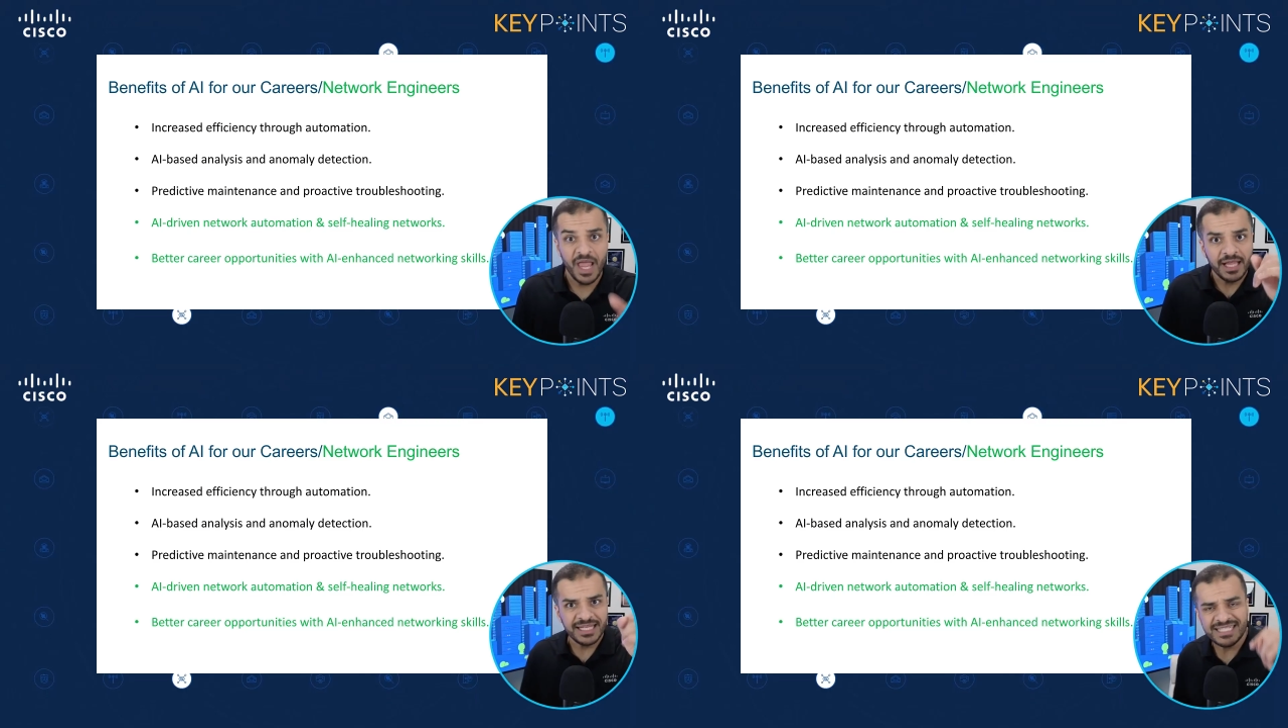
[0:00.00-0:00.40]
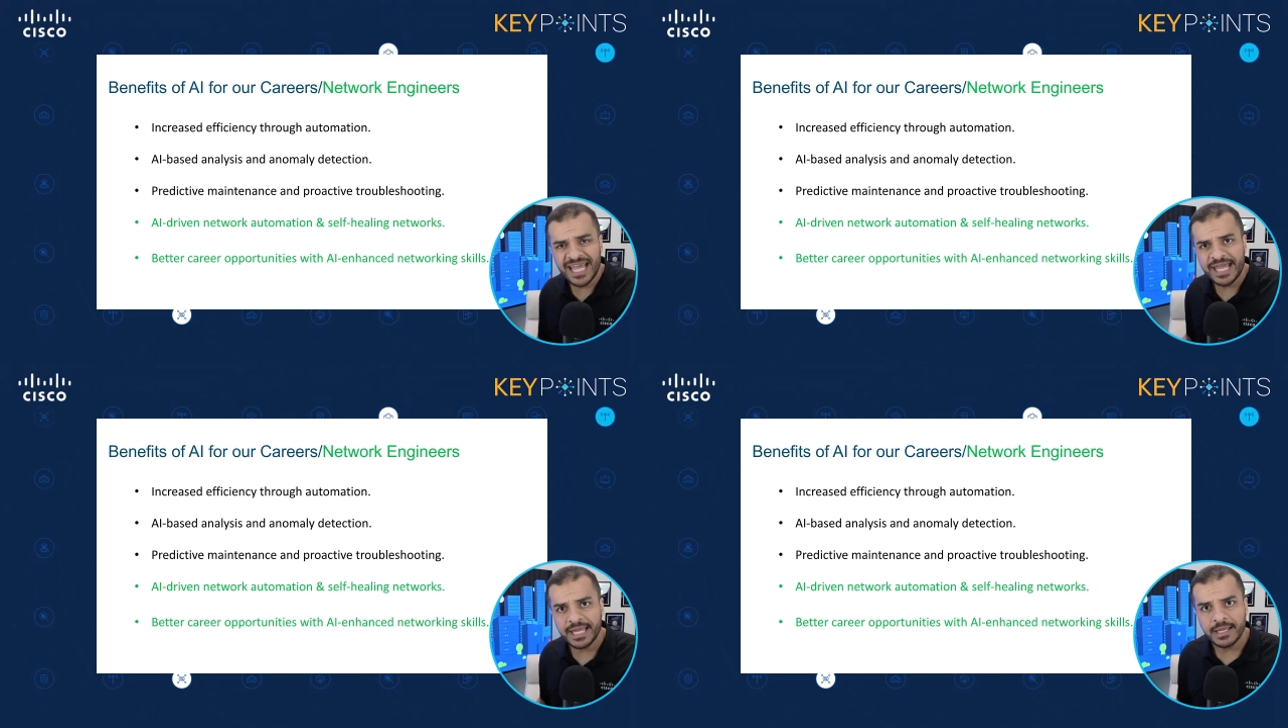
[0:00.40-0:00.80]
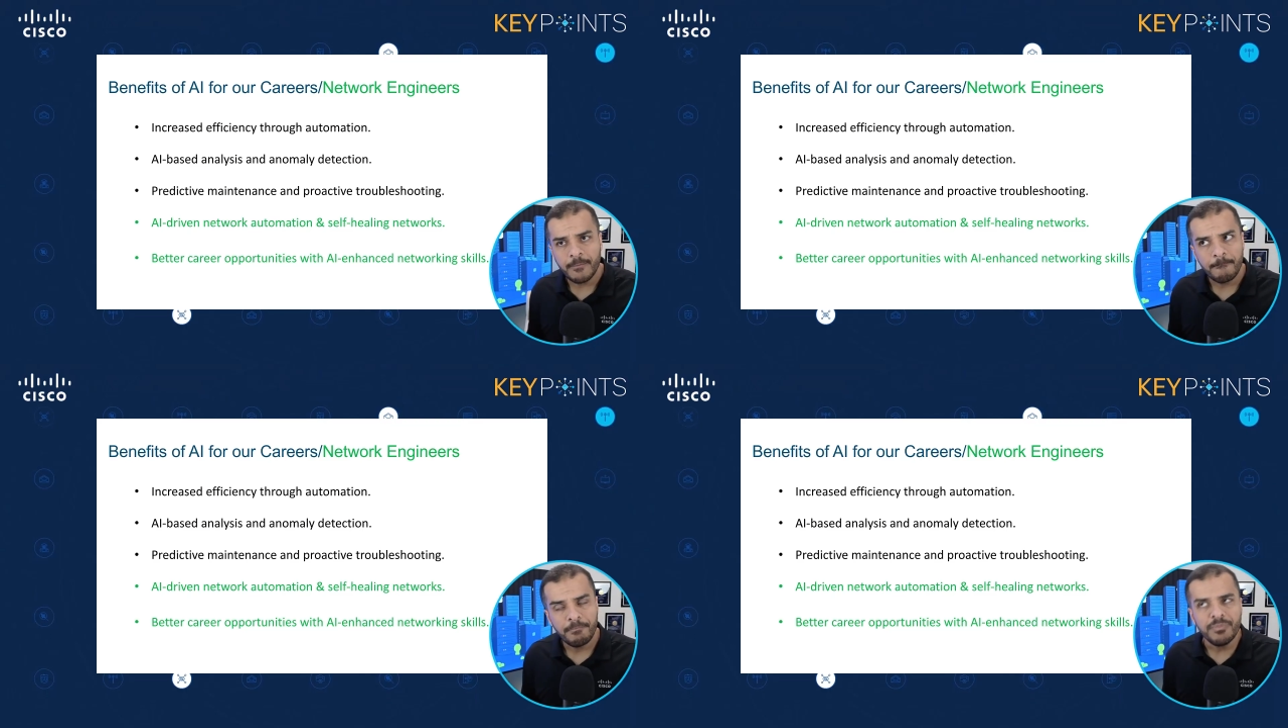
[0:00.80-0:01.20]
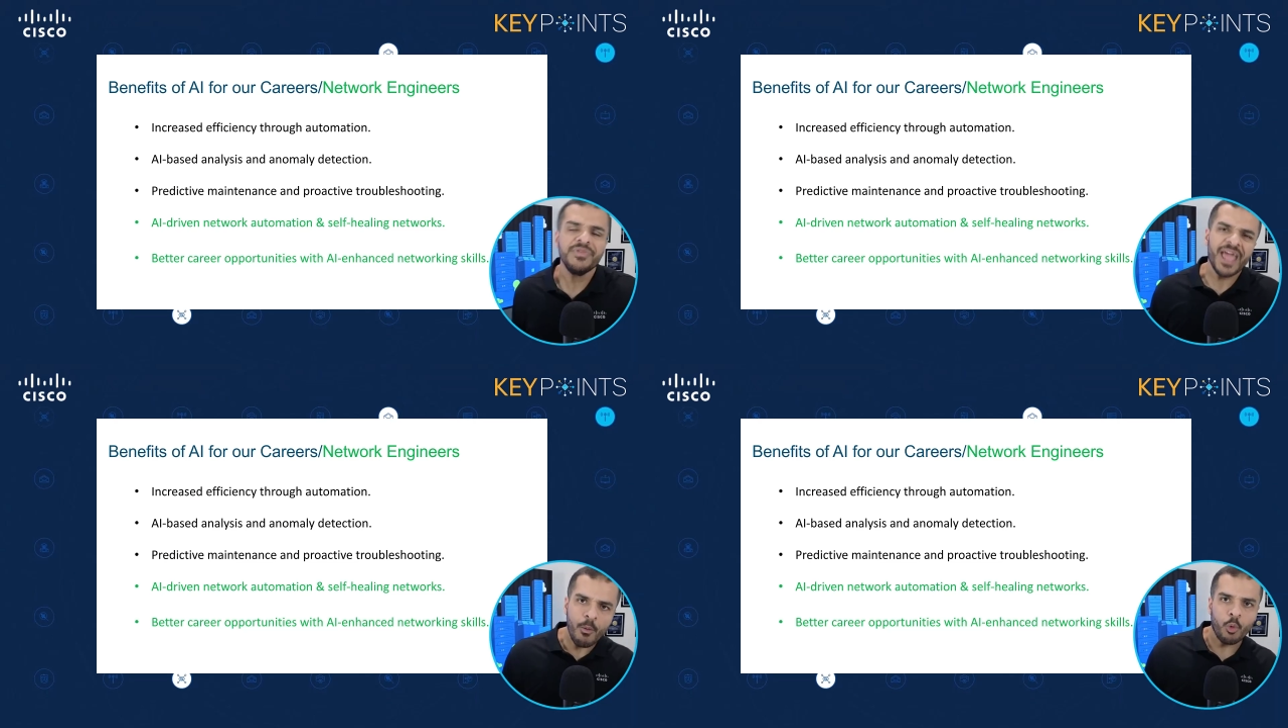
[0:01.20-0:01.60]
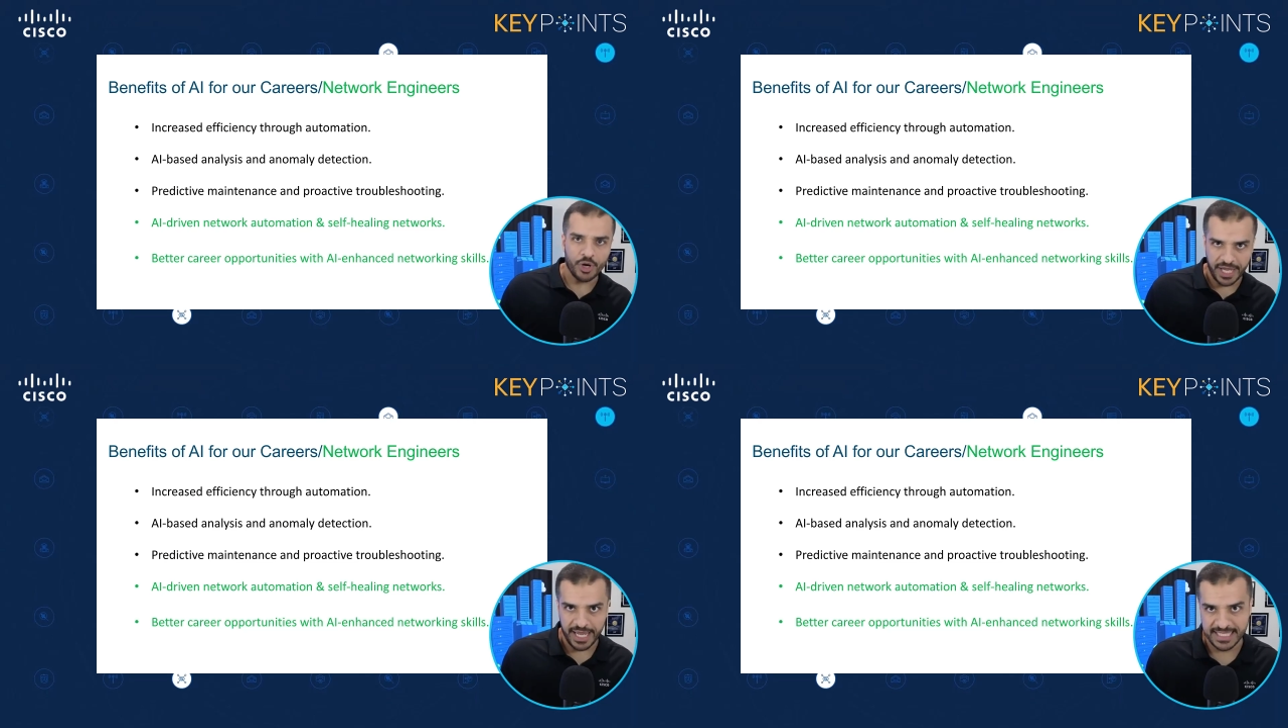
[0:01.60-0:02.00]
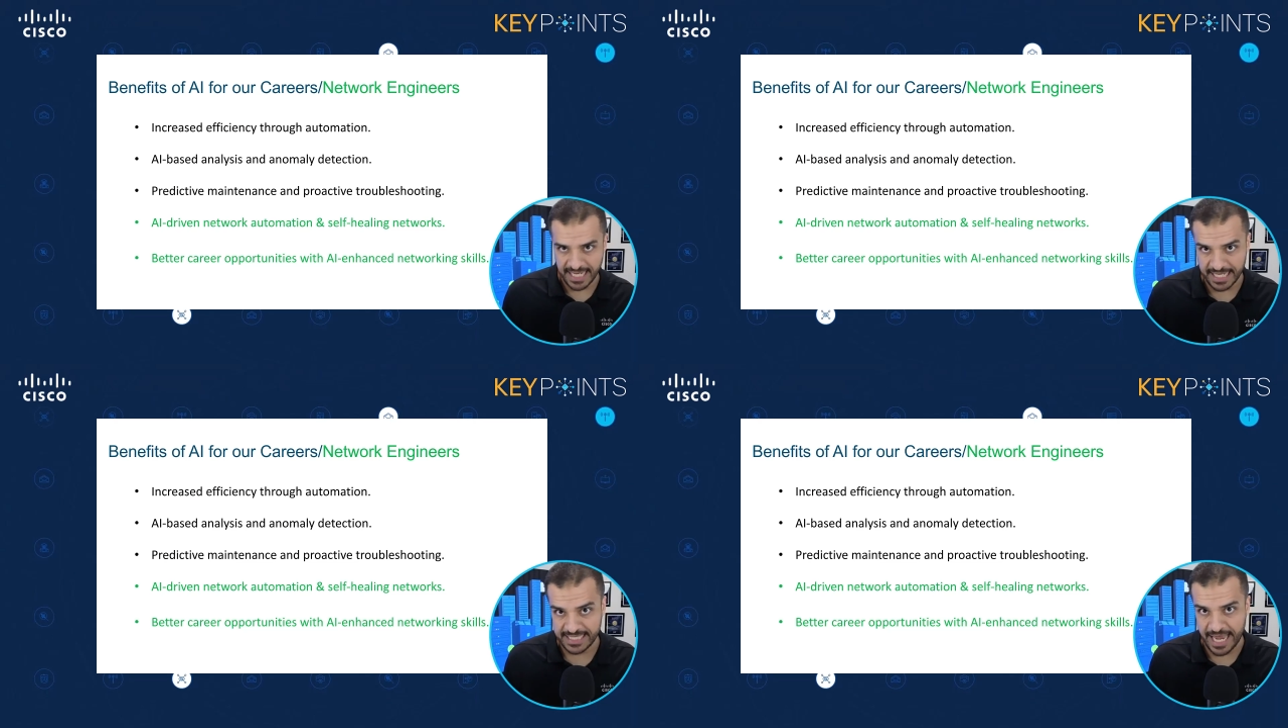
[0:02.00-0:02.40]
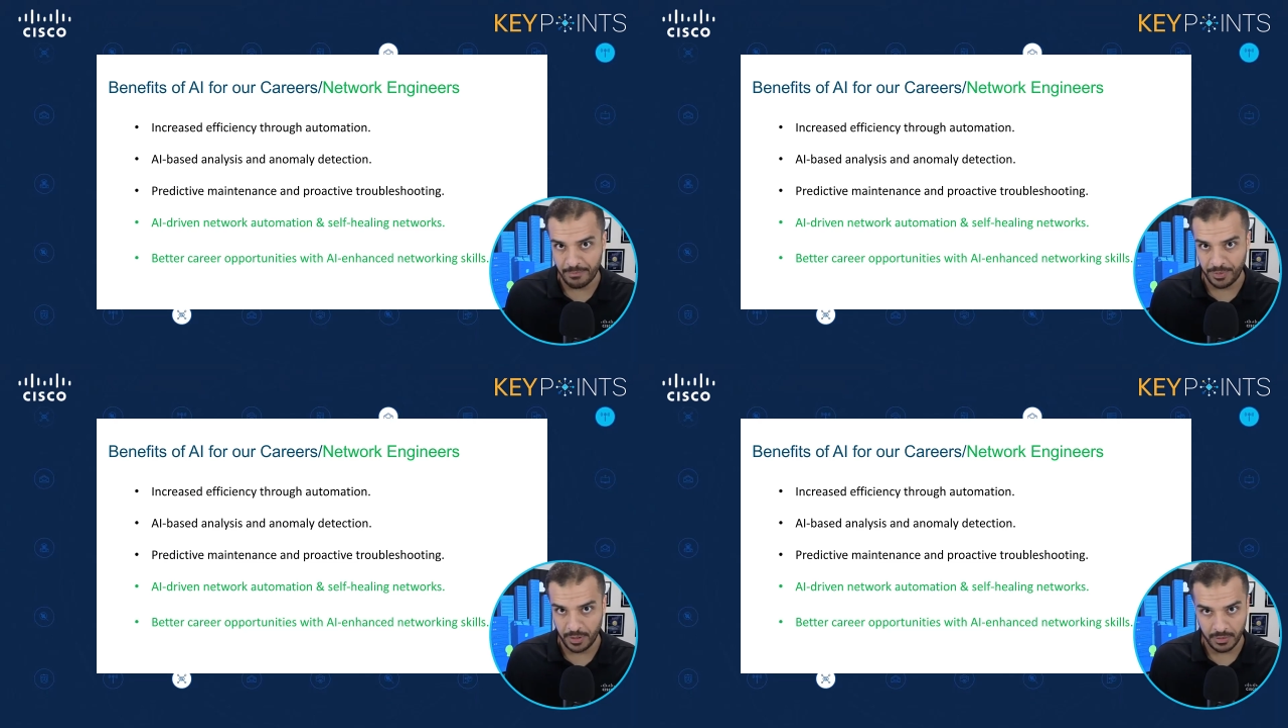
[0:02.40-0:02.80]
Let's take networking as an example.